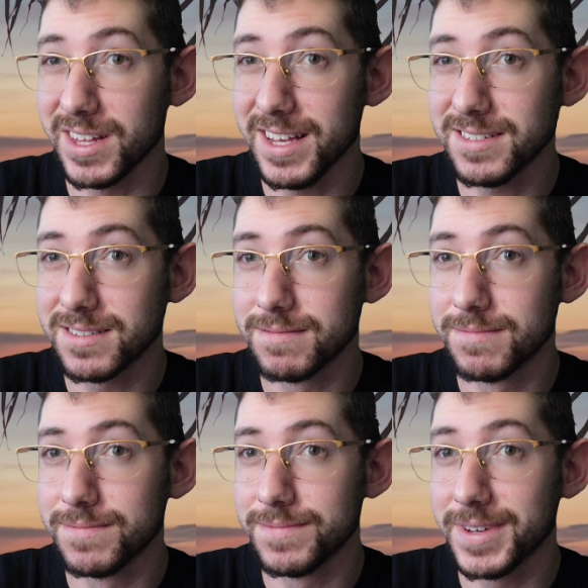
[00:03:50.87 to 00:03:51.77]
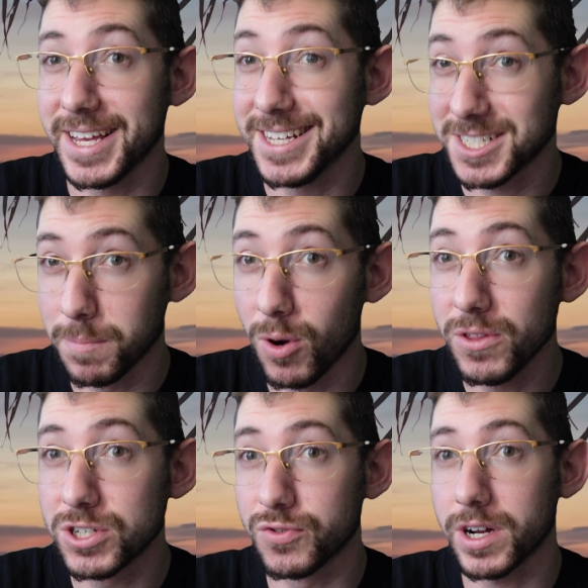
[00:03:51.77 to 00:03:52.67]
least, is to pull
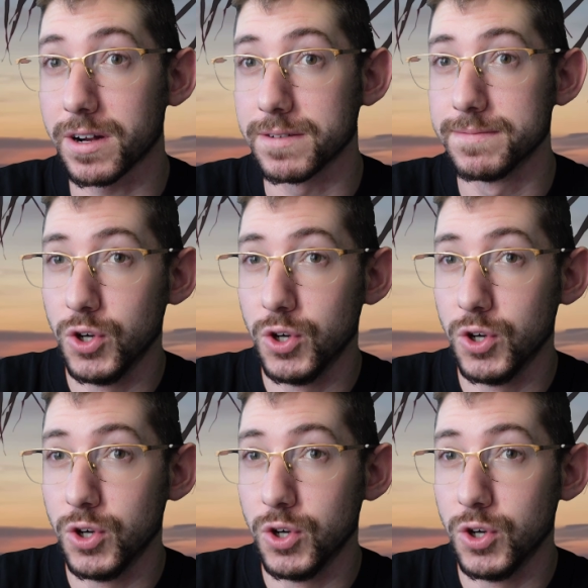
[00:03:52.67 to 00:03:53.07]
the trigger.